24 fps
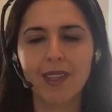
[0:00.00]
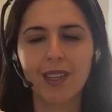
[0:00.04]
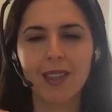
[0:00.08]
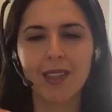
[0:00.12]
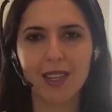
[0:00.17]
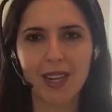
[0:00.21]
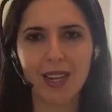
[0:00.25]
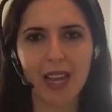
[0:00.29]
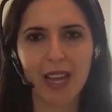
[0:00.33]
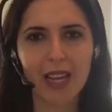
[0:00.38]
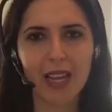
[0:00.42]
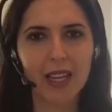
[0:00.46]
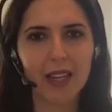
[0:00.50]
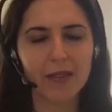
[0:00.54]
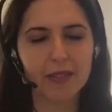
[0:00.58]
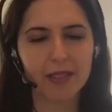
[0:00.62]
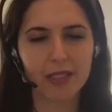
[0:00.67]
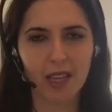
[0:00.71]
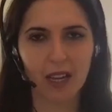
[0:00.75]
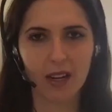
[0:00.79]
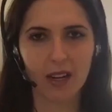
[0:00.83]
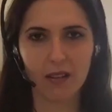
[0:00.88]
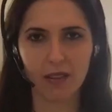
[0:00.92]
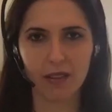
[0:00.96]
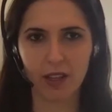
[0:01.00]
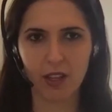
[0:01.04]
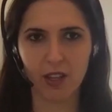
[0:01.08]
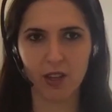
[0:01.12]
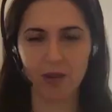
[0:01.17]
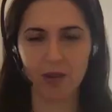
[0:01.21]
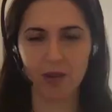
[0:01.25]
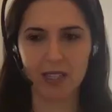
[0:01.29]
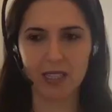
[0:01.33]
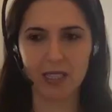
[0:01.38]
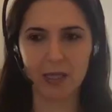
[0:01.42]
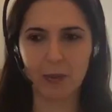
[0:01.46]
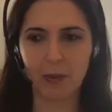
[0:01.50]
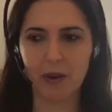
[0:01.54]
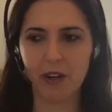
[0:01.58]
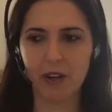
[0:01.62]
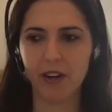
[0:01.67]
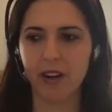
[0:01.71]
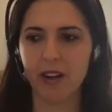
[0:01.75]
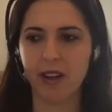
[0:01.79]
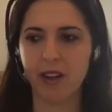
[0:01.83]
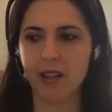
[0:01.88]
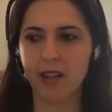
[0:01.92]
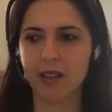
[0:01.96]
the negative side of the human
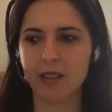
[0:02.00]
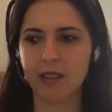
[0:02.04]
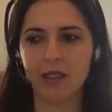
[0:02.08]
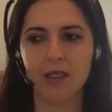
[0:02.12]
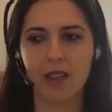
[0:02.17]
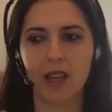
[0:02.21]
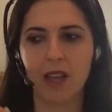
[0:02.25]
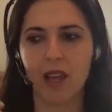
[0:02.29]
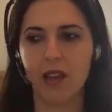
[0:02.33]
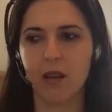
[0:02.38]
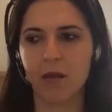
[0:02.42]
experience,